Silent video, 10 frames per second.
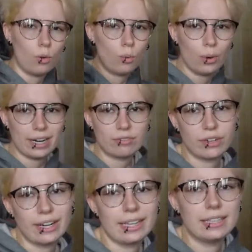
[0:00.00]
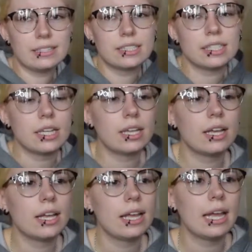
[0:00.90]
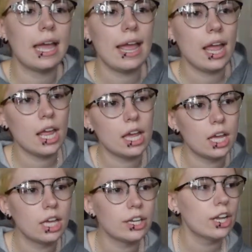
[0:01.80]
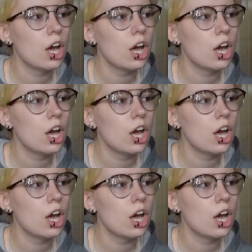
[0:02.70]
whatever it is. And